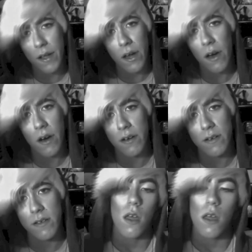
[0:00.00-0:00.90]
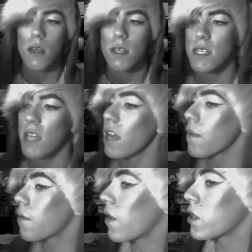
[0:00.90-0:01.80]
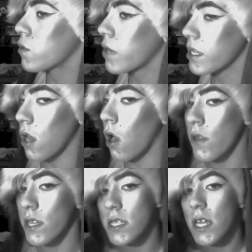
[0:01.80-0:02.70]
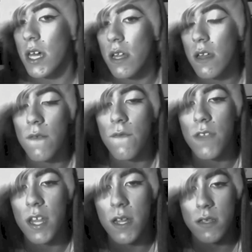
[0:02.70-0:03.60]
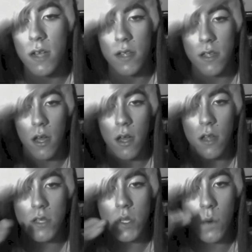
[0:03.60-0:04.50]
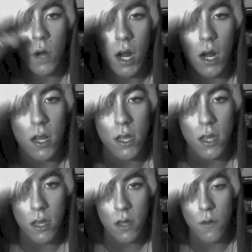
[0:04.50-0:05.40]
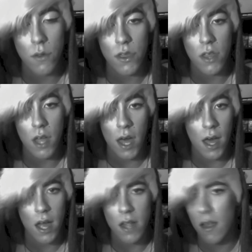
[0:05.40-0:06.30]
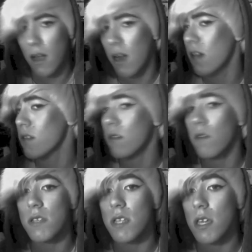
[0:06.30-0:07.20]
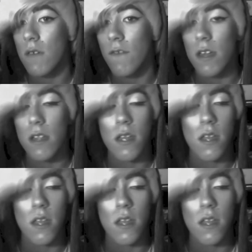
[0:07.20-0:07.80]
all. Society perpetuates all these negative things on to our youth and our adults even,